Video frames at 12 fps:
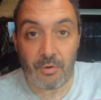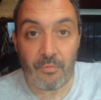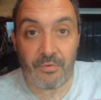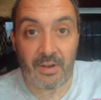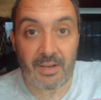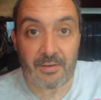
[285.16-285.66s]

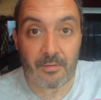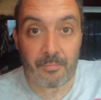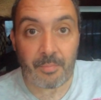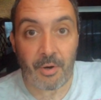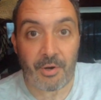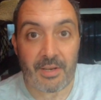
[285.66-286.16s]
overnight
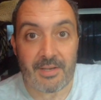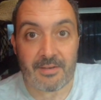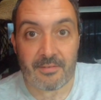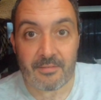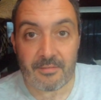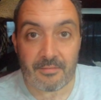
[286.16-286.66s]
parking
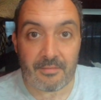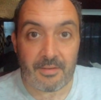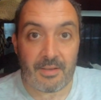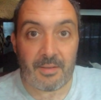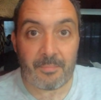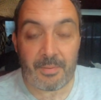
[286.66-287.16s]

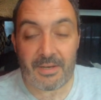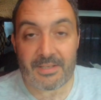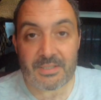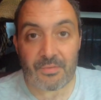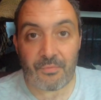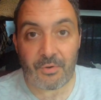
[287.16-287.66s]
uh,
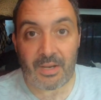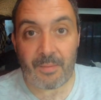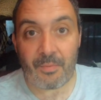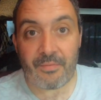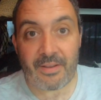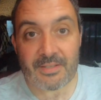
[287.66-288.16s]
place for
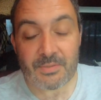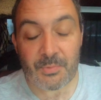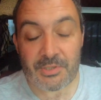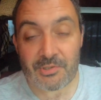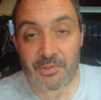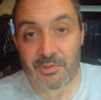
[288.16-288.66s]
camper vans,
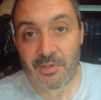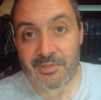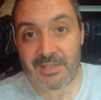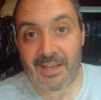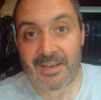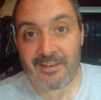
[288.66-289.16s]
which is just
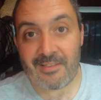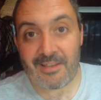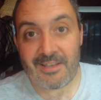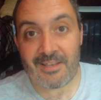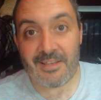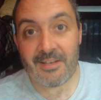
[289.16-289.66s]
outside
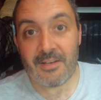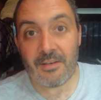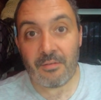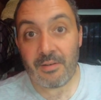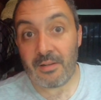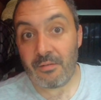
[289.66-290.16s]
the
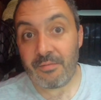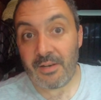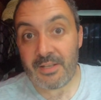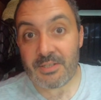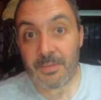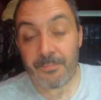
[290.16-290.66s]
little
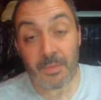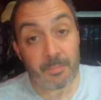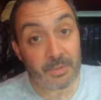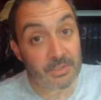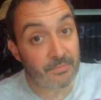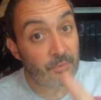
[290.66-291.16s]
village.
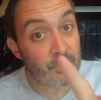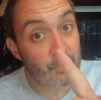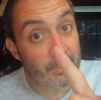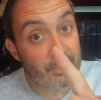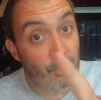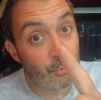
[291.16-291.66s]
Because, of course,
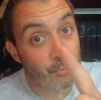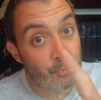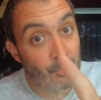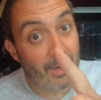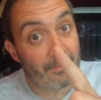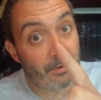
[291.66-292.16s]
we don't
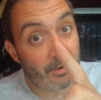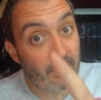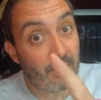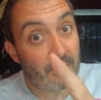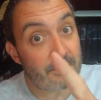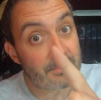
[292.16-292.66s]
drive our
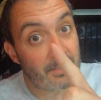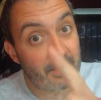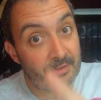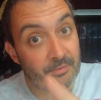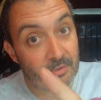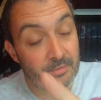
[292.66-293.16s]
cars
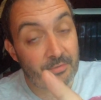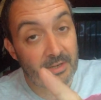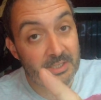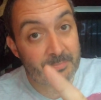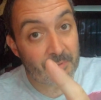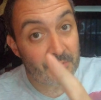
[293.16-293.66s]
into the
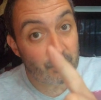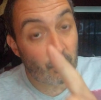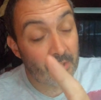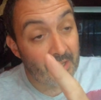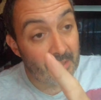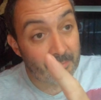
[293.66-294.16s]
village because
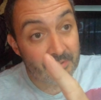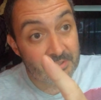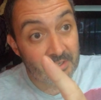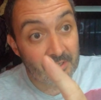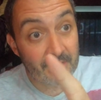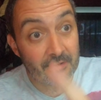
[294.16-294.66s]
what happens,
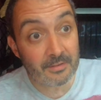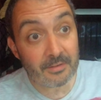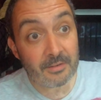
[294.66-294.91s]
Nicola?